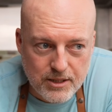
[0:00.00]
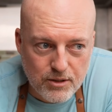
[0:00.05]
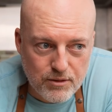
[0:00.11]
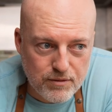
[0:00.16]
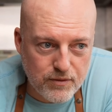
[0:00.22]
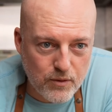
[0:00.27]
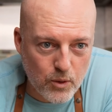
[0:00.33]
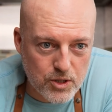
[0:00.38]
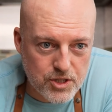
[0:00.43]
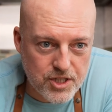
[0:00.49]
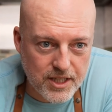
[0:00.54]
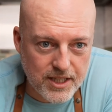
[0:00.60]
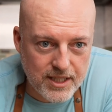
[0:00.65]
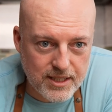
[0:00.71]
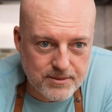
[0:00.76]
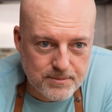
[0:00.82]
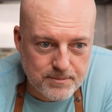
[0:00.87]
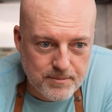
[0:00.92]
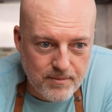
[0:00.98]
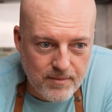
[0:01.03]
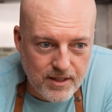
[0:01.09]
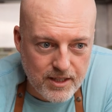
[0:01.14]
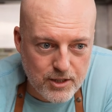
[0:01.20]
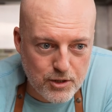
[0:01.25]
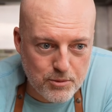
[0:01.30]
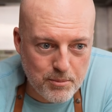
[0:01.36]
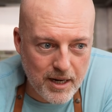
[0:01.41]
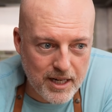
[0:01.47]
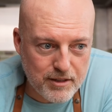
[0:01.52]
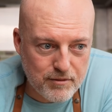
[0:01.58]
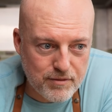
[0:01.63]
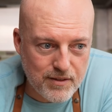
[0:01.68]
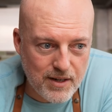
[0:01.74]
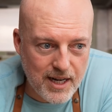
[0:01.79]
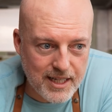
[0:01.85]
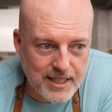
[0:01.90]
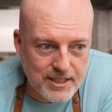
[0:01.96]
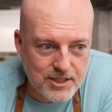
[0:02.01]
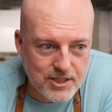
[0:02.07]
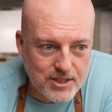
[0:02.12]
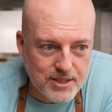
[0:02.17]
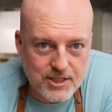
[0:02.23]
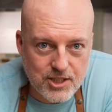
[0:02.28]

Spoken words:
Forcing it, you might find,